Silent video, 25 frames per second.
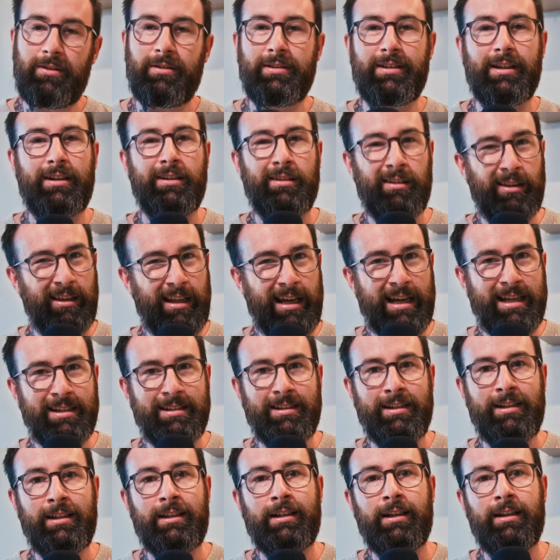it's a
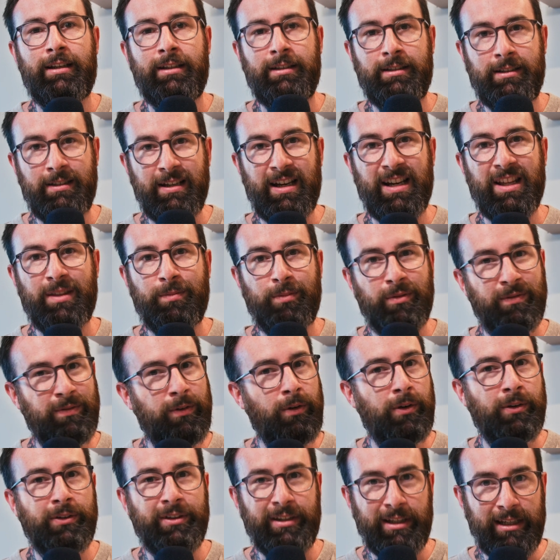classic death
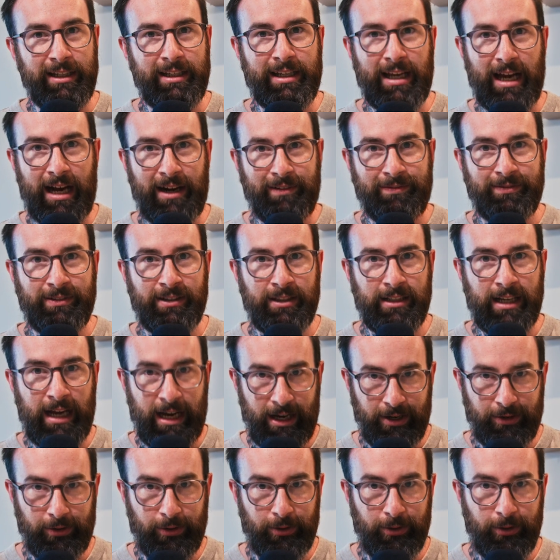before decaf
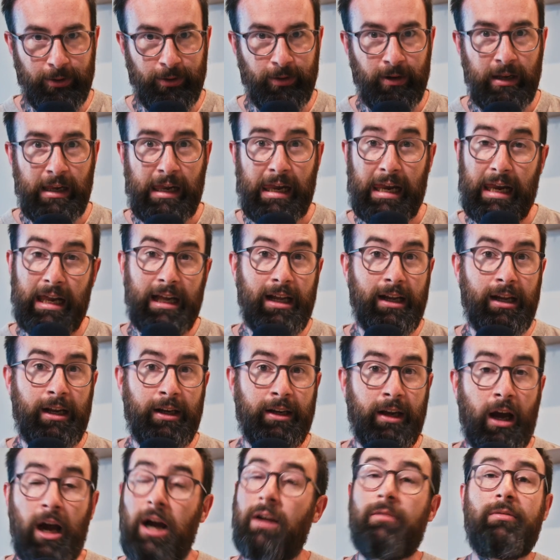tattoo,
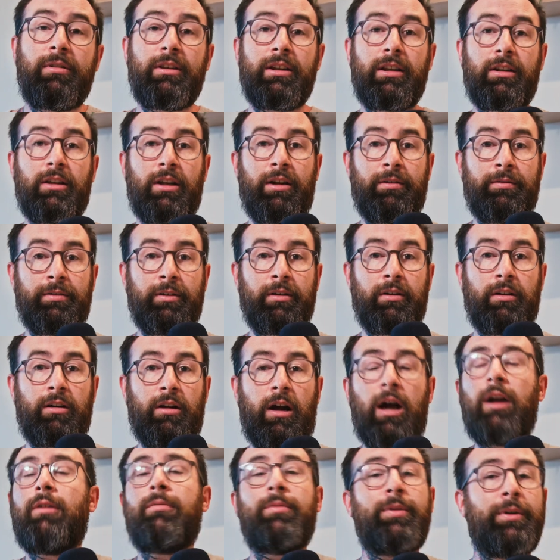and I really love it.
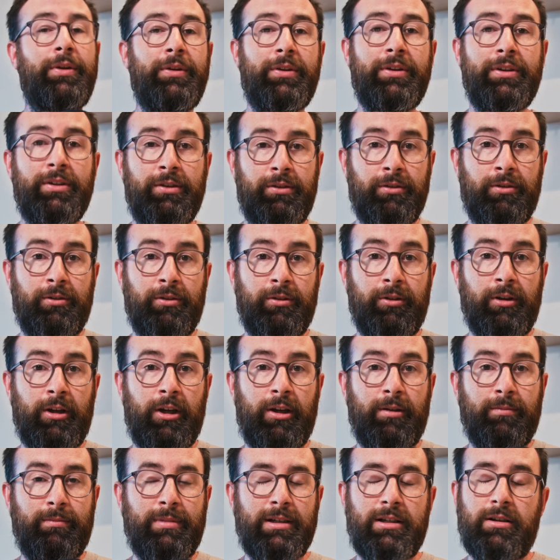I really do.
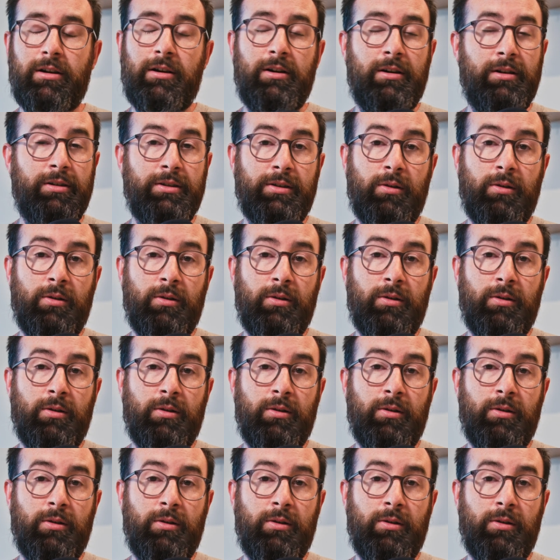Because